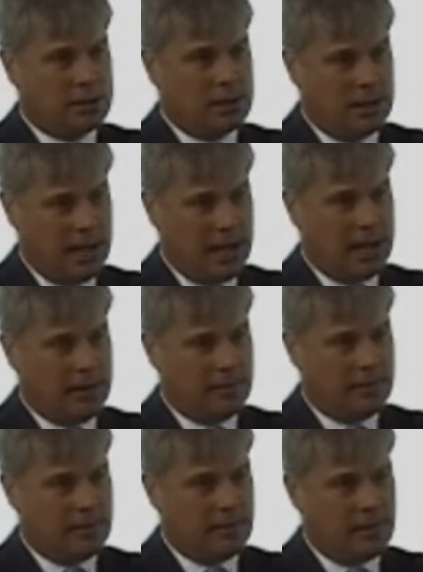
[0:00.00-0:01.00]
today.
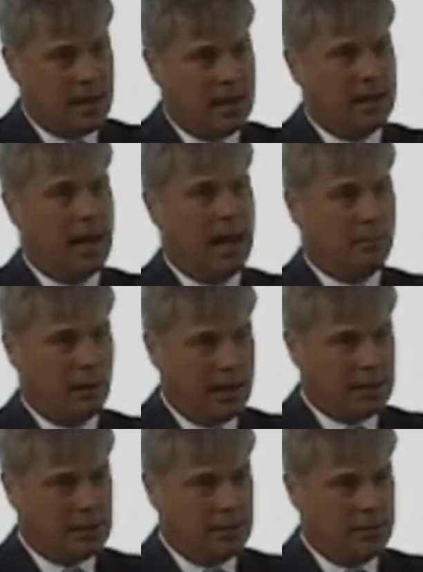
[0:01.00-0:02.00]
God
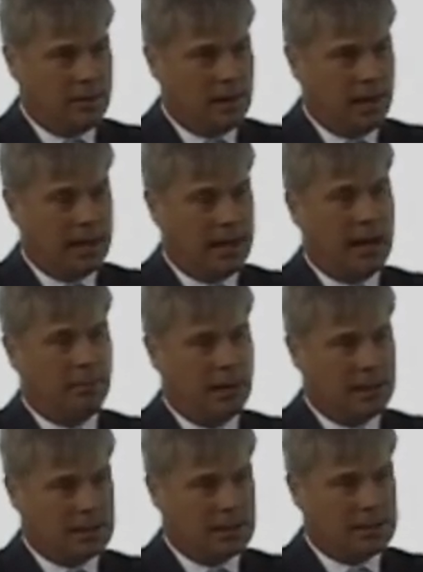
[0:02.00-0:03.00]
bless you, and God
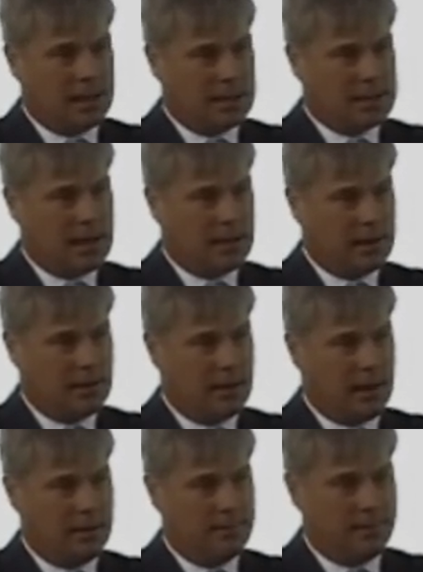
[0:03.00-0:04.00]
bless the state of South
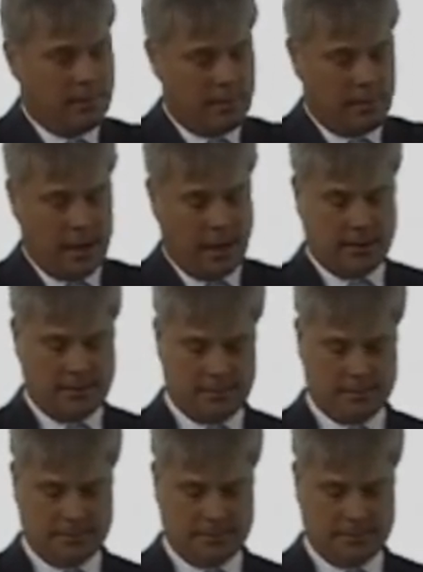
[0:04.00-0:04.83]
Carolina. Thank you.